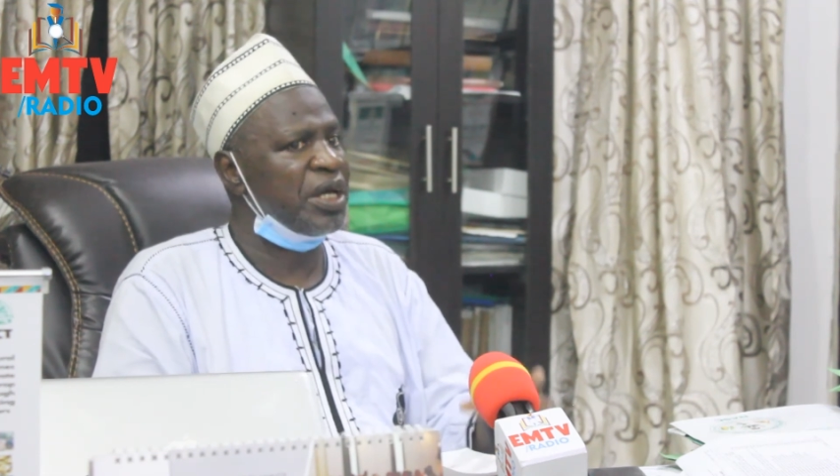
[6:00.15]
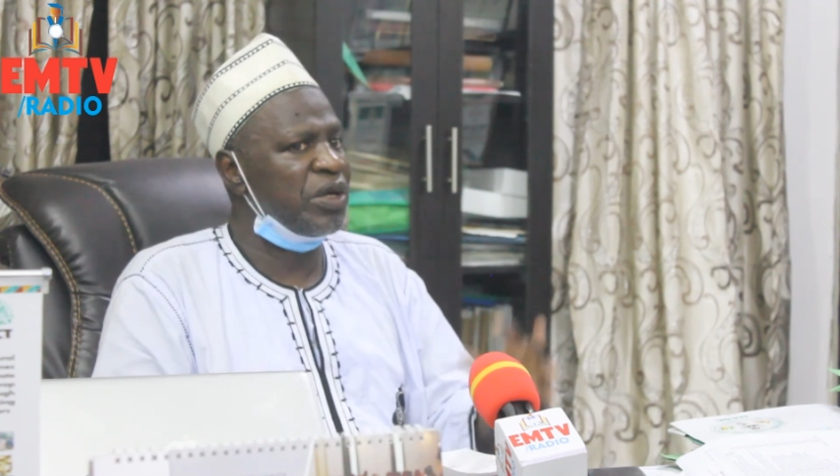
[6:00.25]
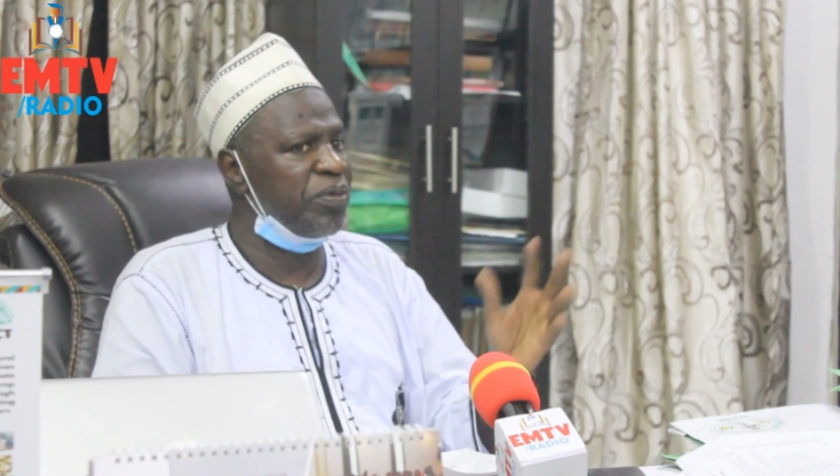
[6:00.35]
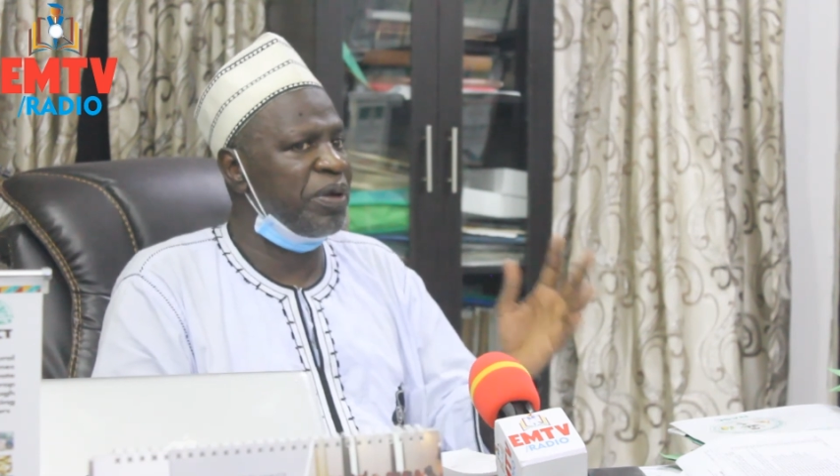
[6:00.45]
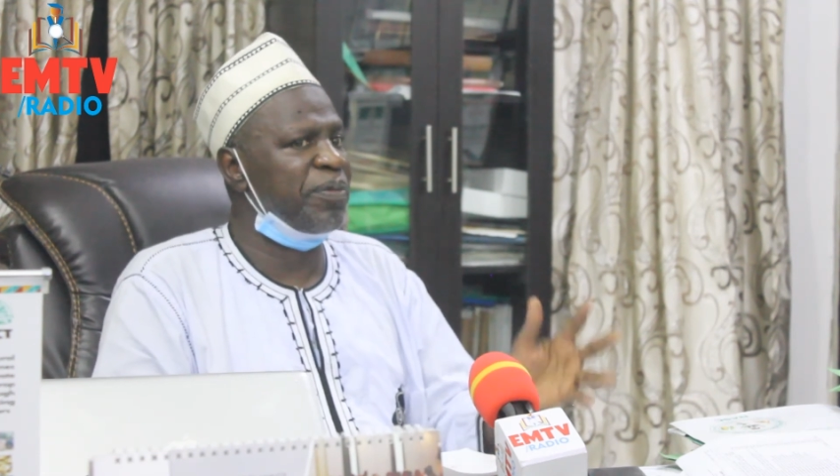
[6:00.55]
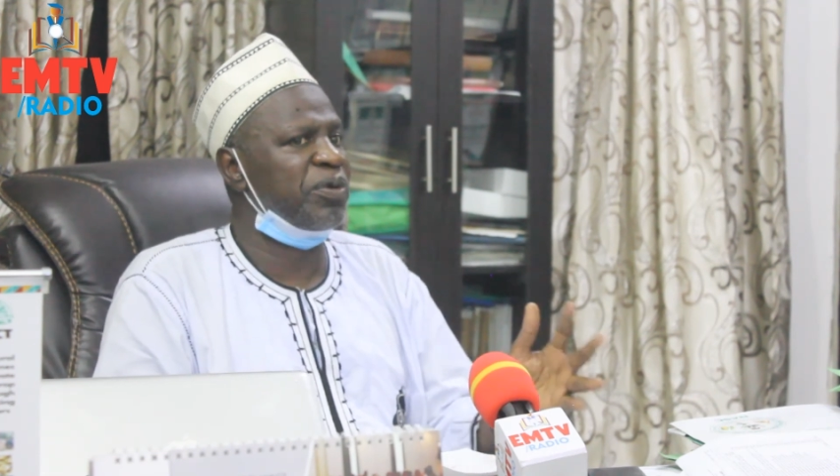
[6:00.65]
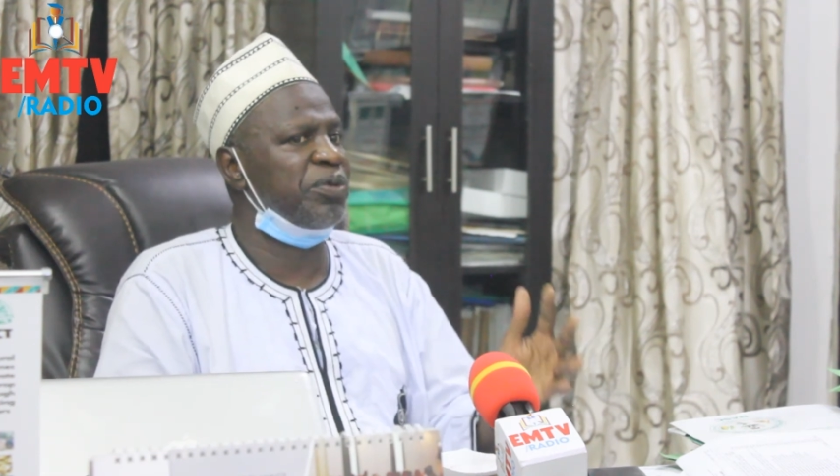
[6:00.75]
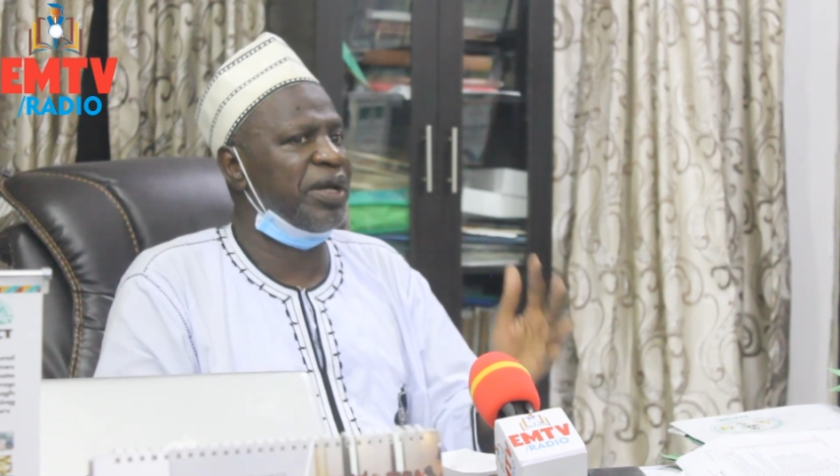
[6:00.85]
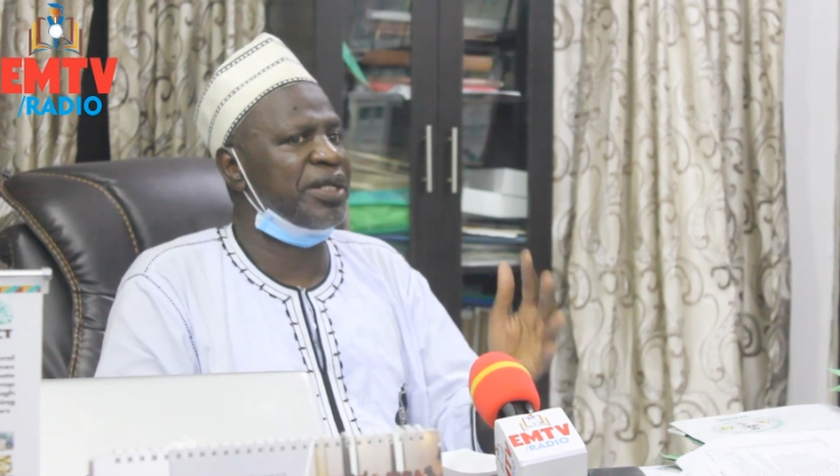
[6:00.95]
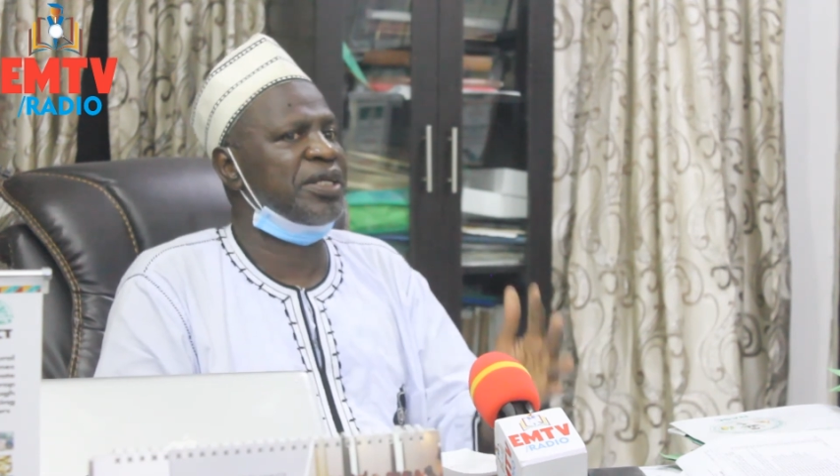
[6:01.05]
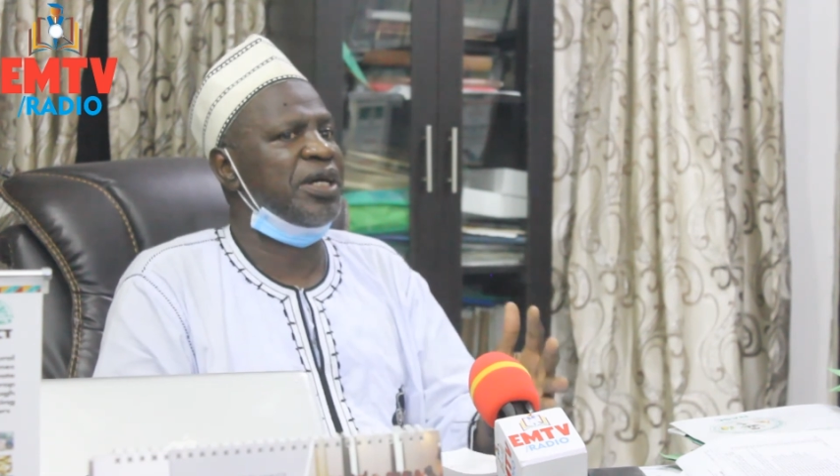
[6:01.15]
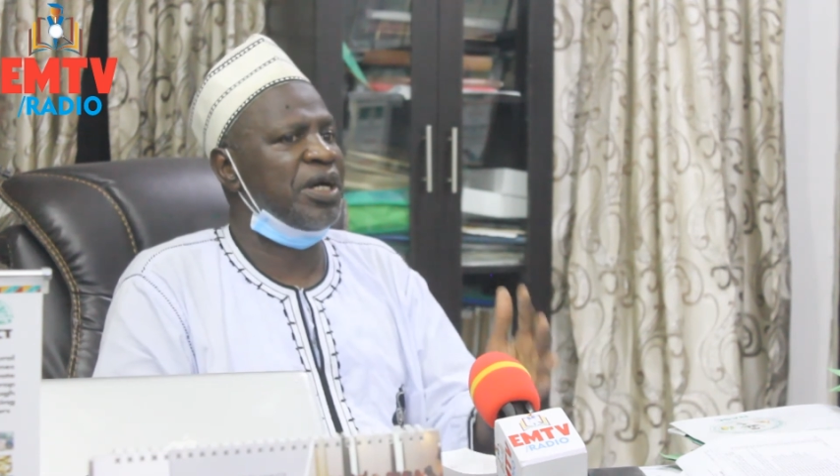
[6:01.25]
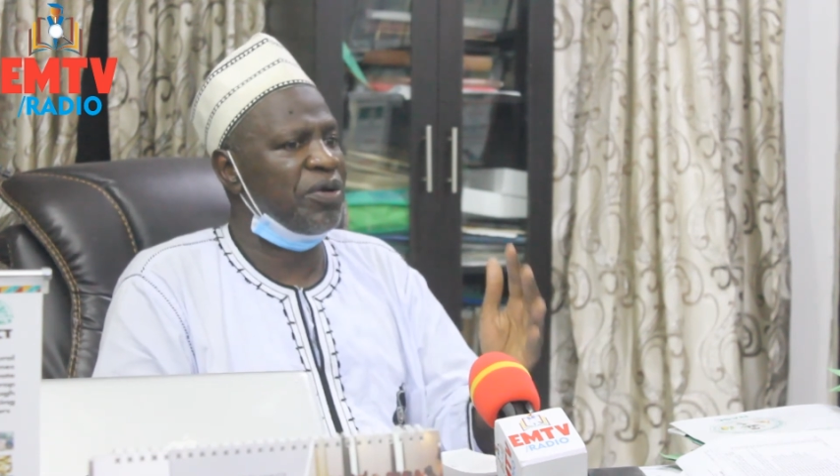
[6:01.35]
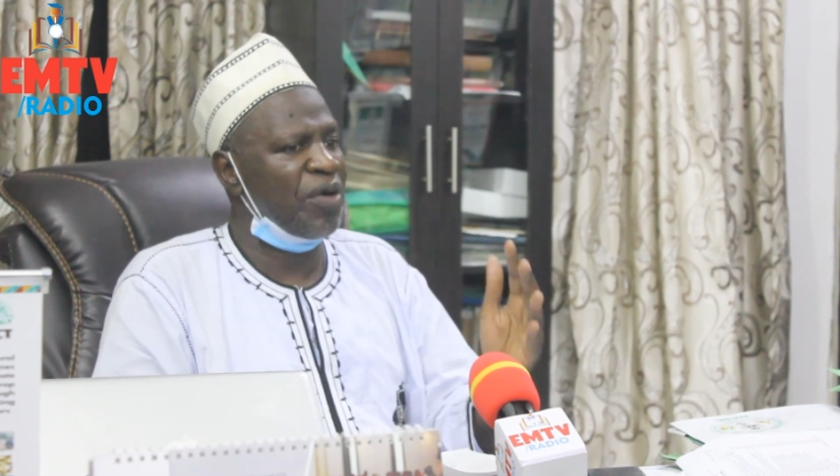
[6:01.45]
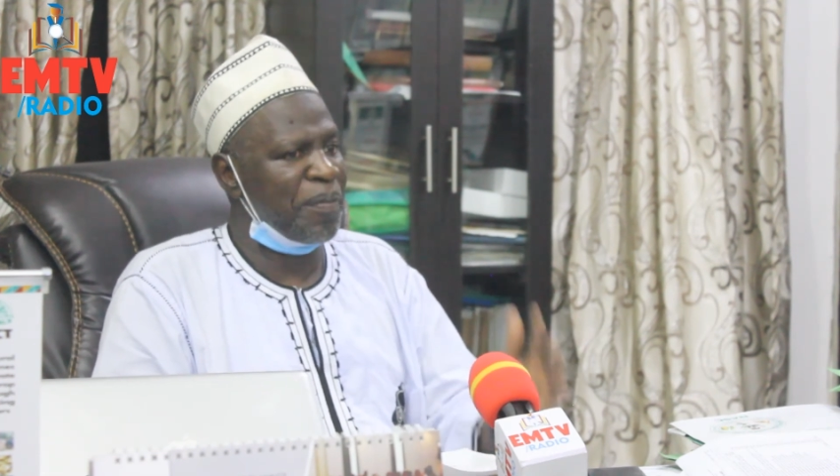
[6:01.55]
you'll be able to get
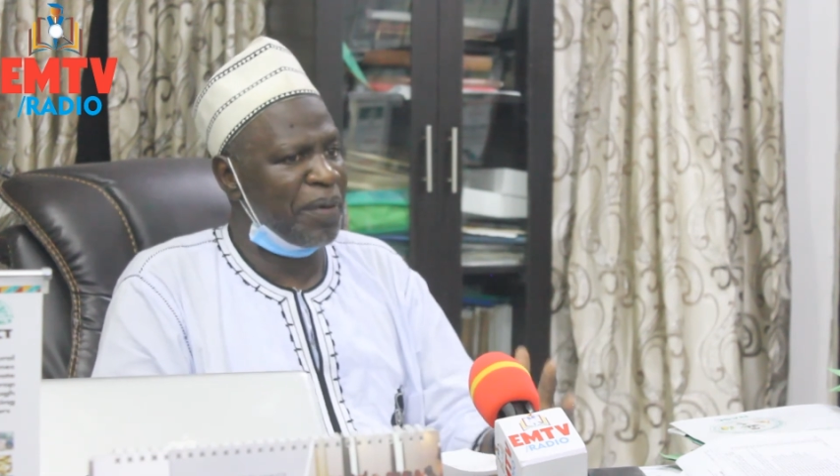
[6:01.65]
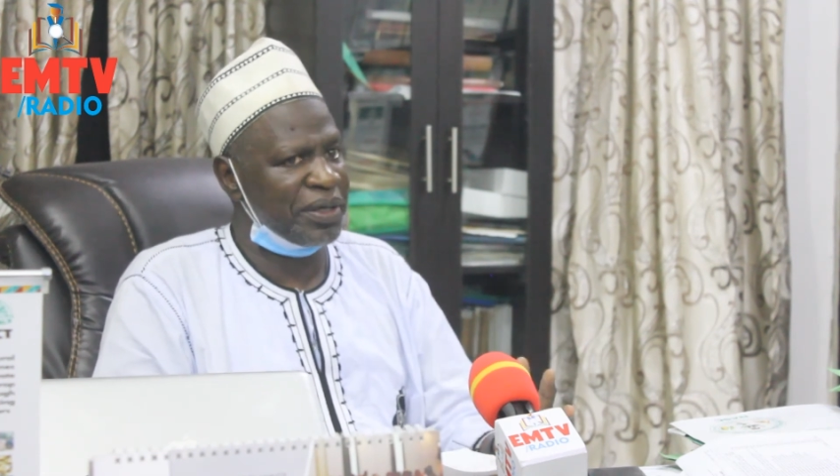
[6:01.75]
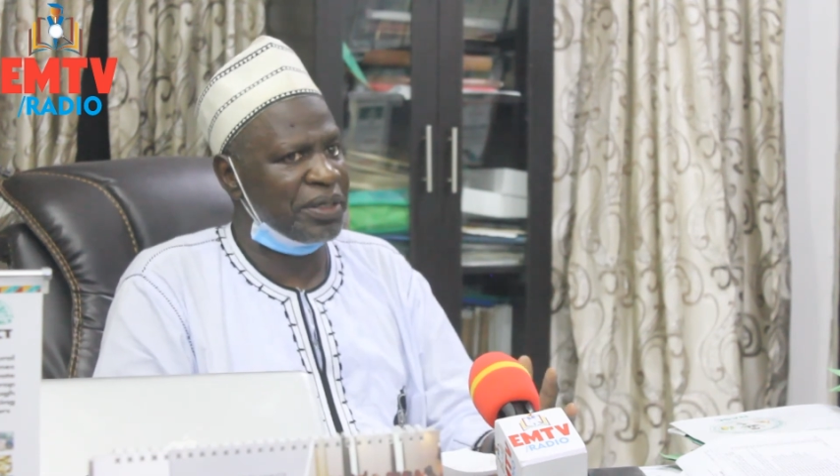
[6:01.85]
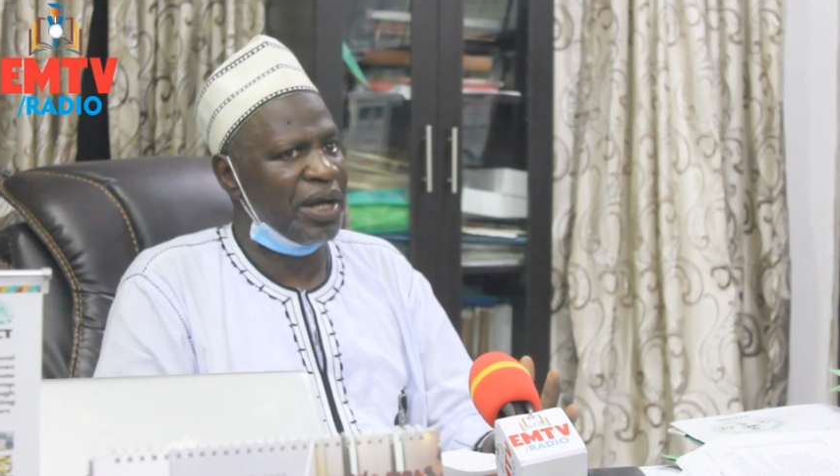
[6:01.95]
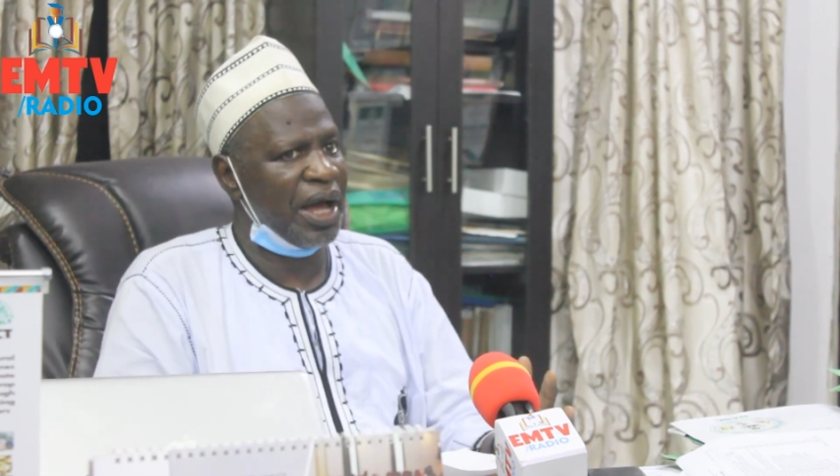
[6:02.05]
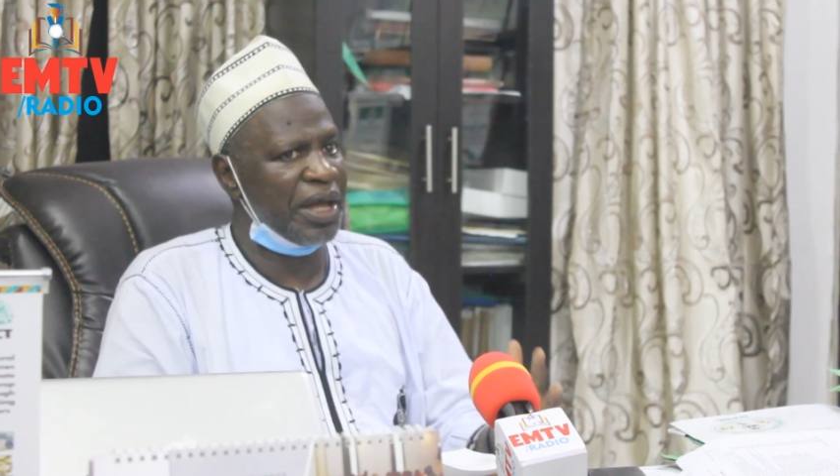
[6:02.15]
your maize